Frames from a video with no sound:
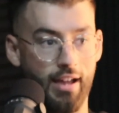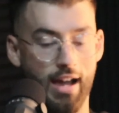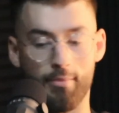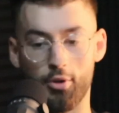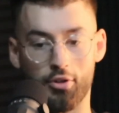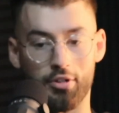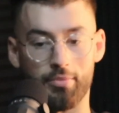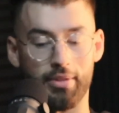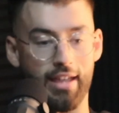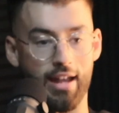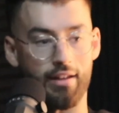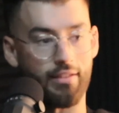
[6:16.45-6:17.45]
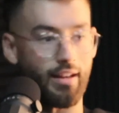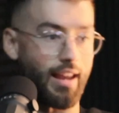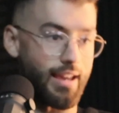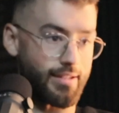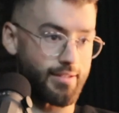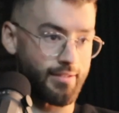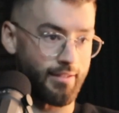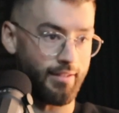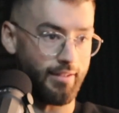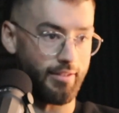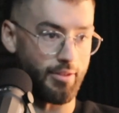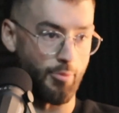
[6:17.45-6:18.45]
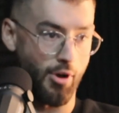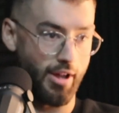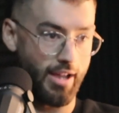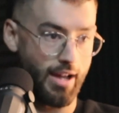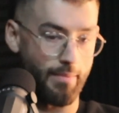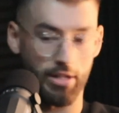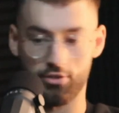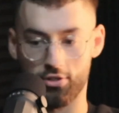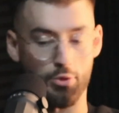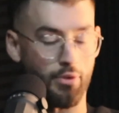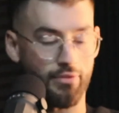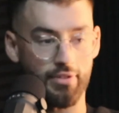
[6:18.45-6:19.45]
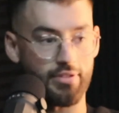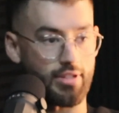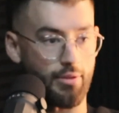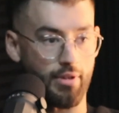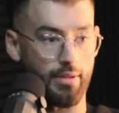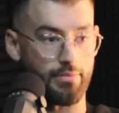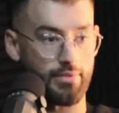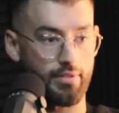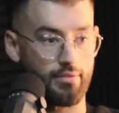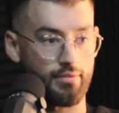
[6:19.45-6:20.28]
I'm not going to be anything less than what I am. I'll just go for it and see what happens.